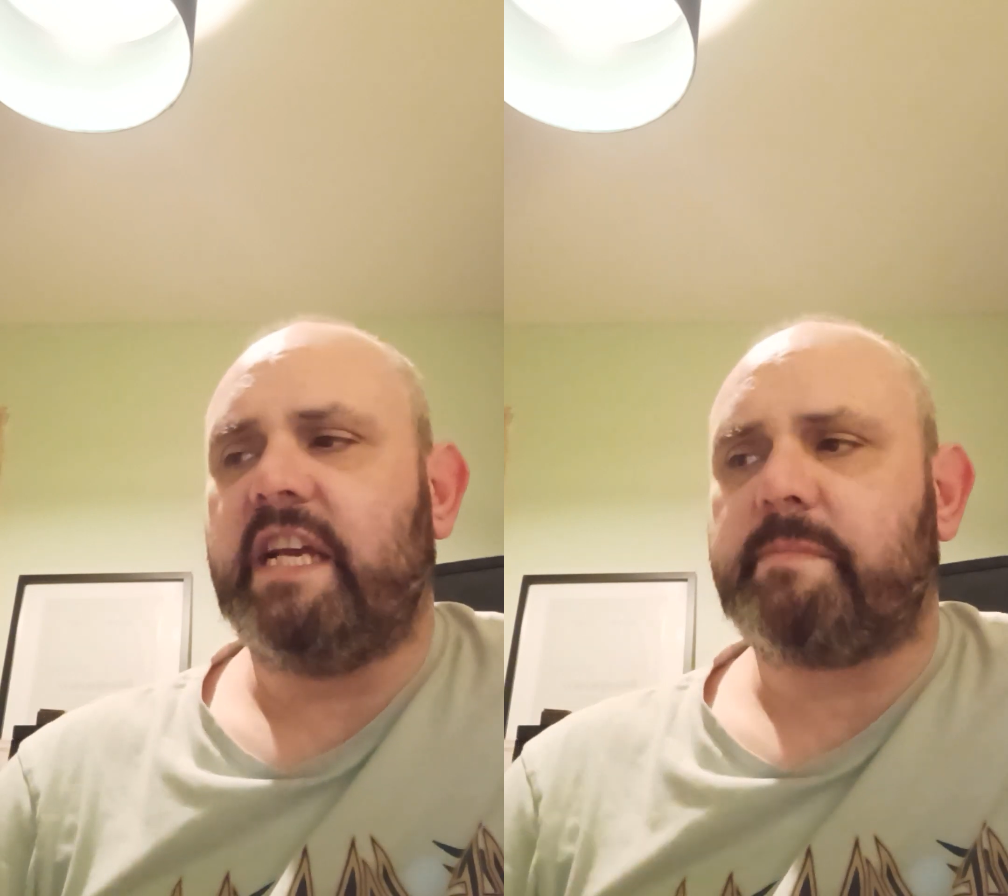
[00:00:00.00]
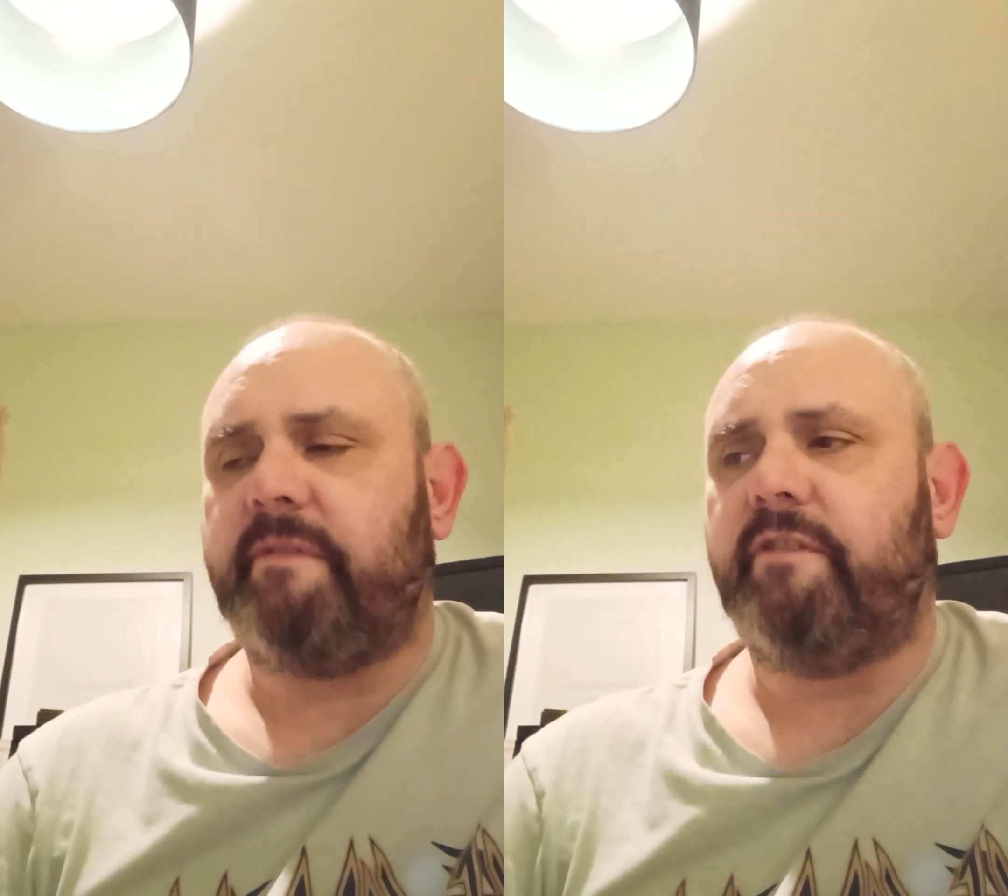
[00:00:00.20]

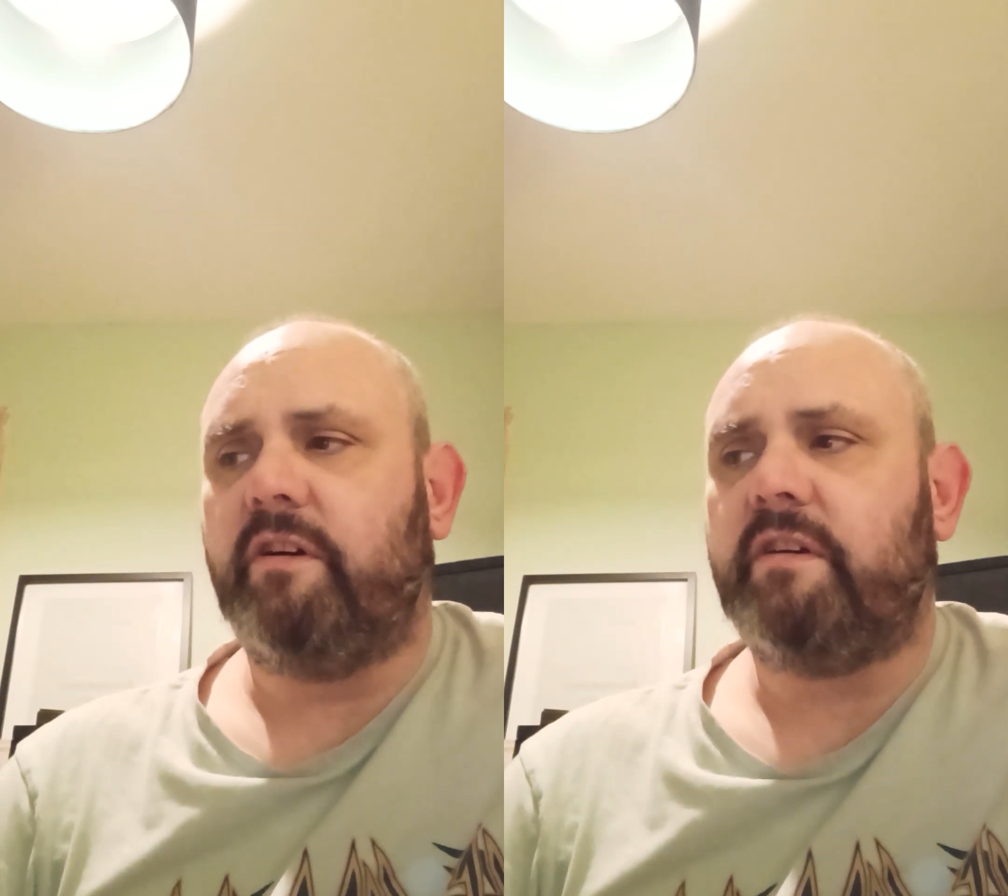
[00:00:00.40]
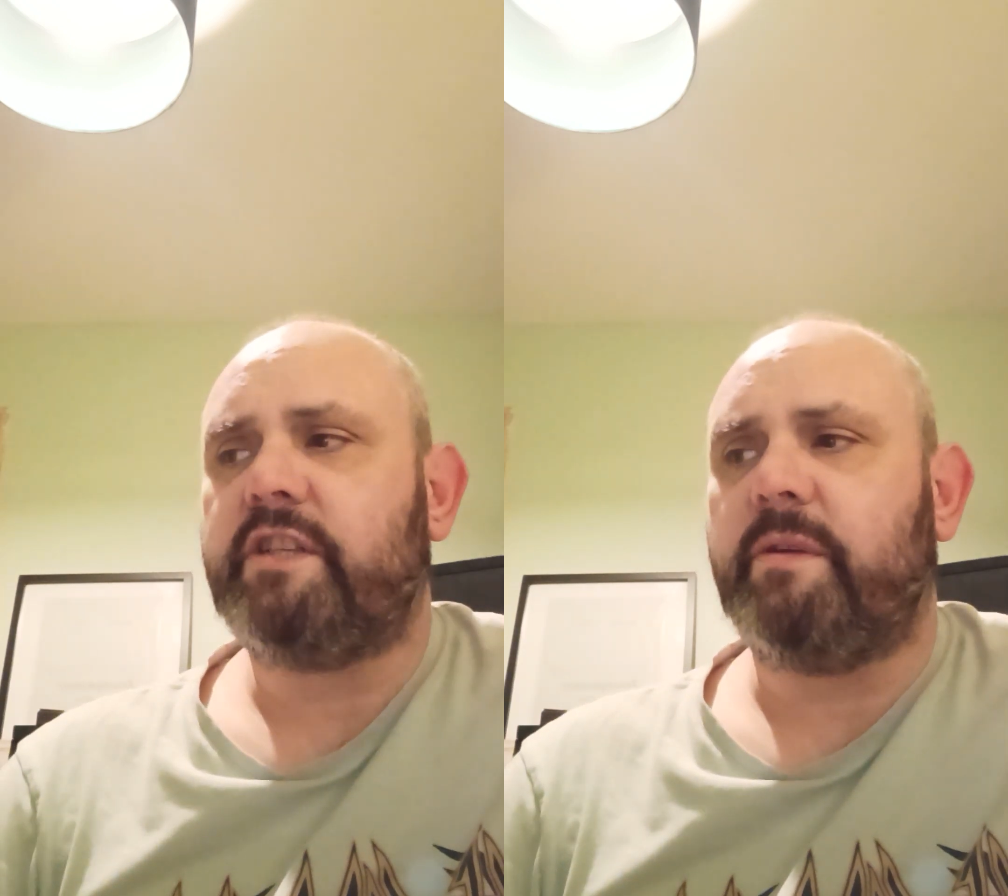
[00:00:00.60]
years
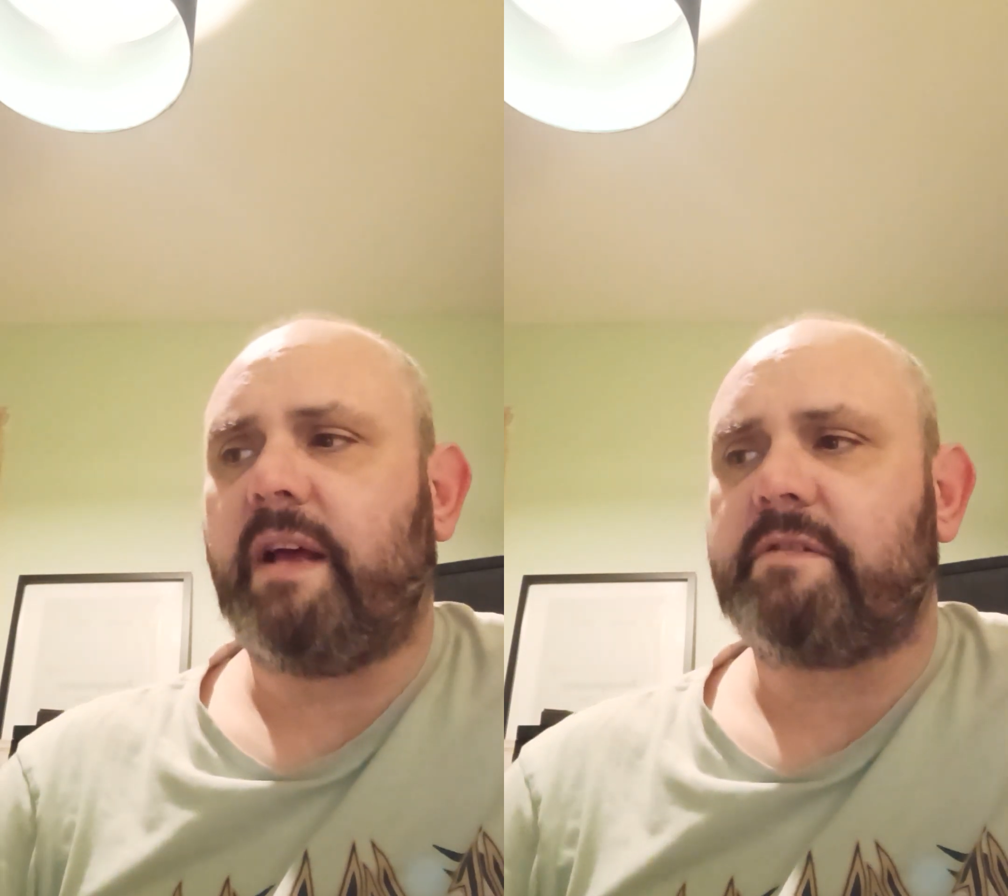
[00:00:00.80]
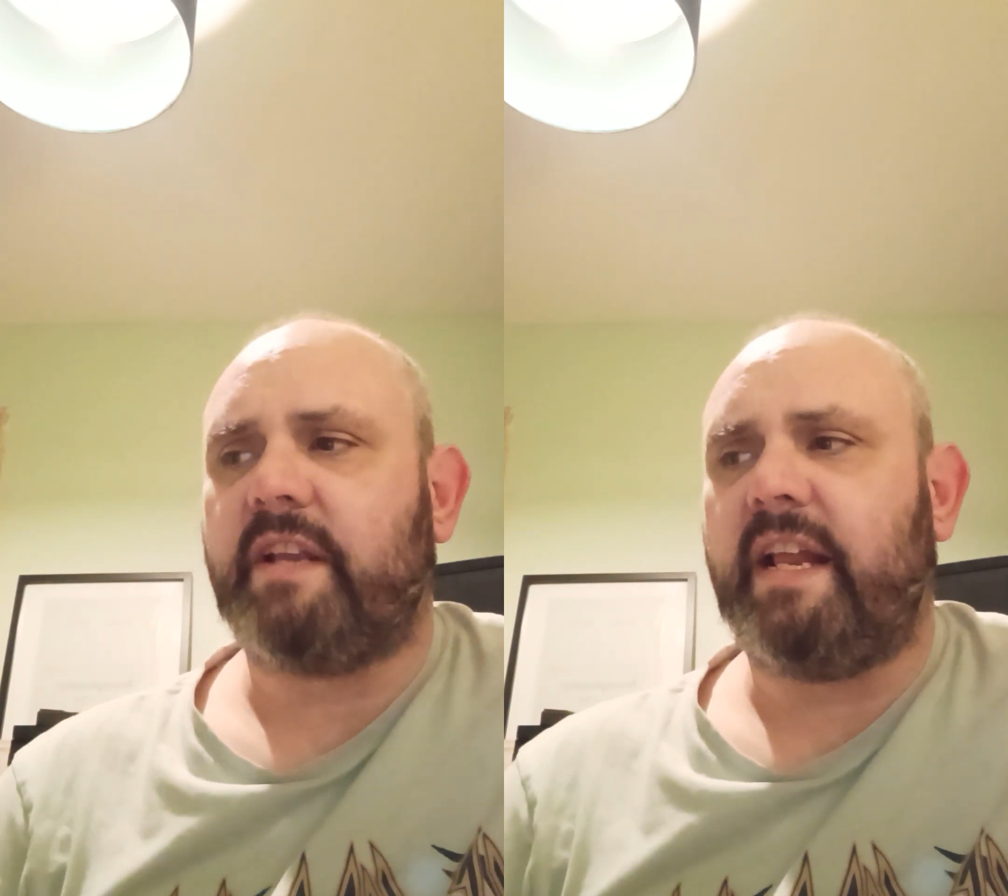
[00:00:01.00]
before
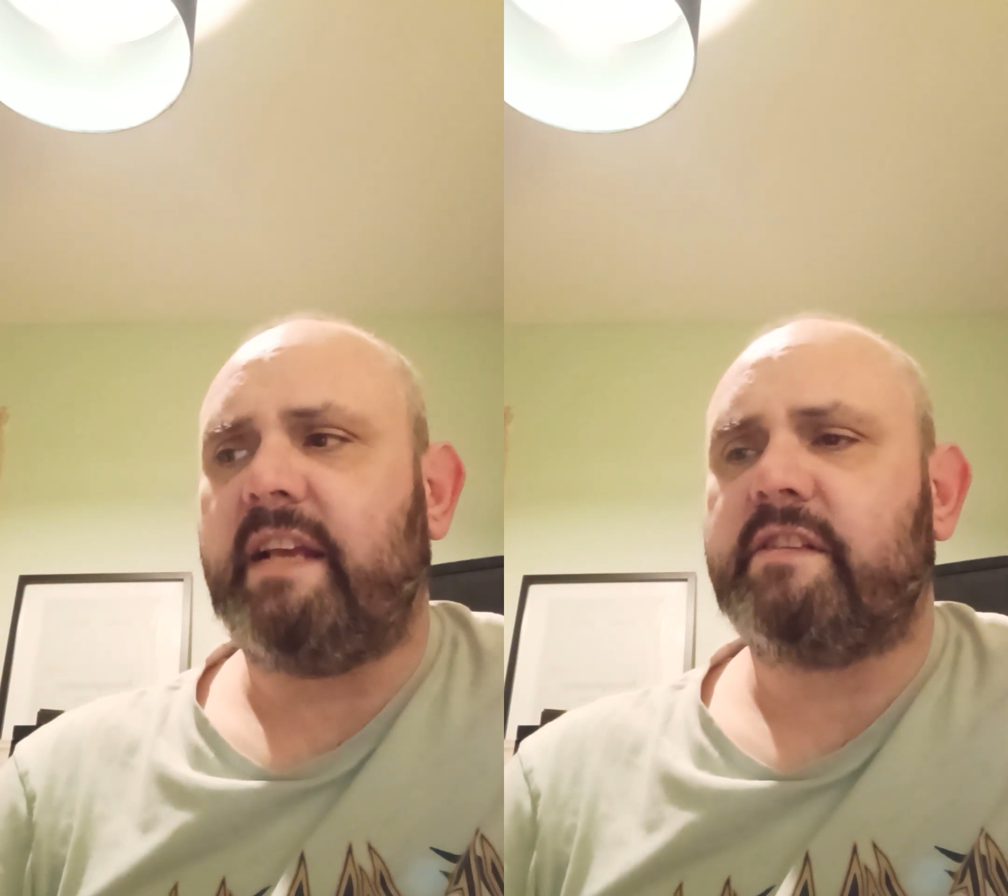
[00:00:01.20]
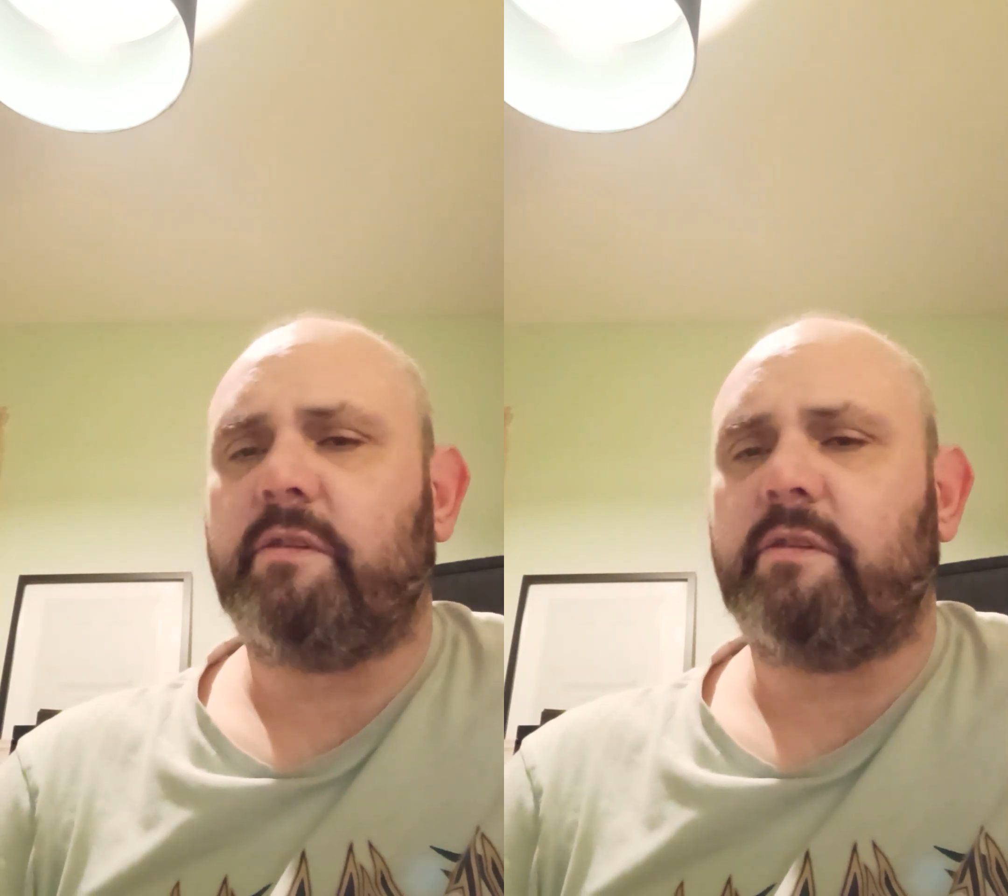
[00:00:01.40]
2008.